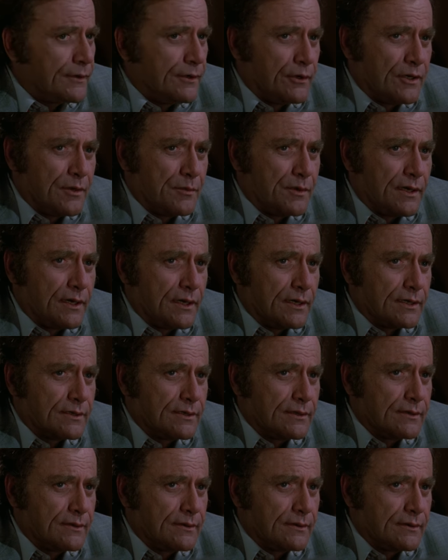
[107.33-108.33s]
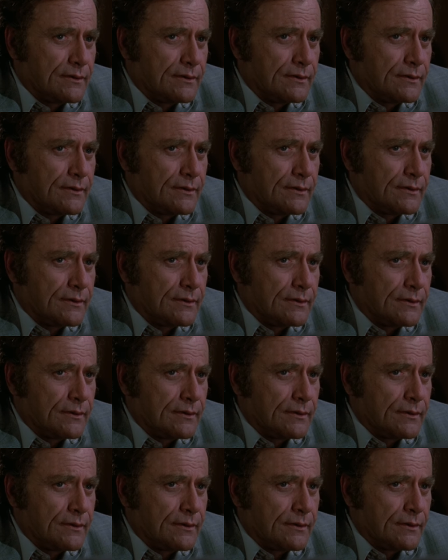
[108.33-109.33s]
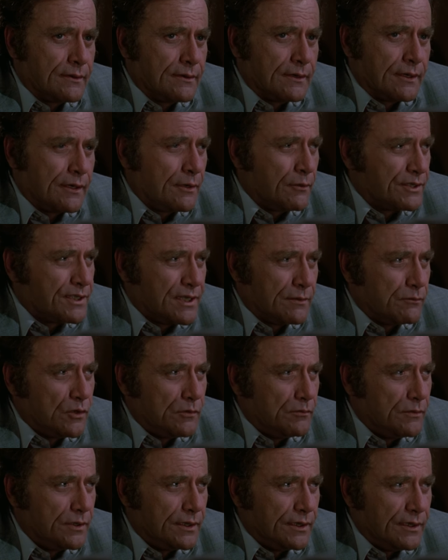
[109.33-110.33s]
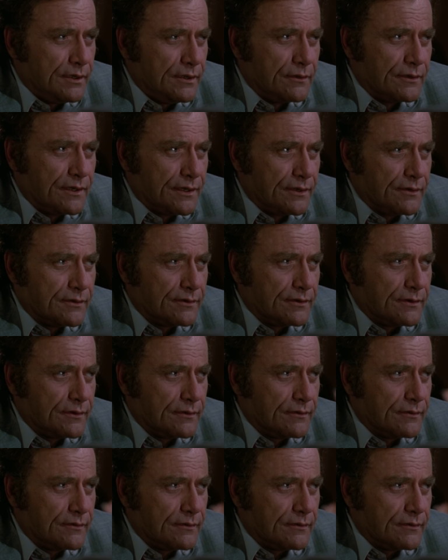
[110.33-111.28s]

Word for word: You know, them kikes. They always get more money, you know that, much.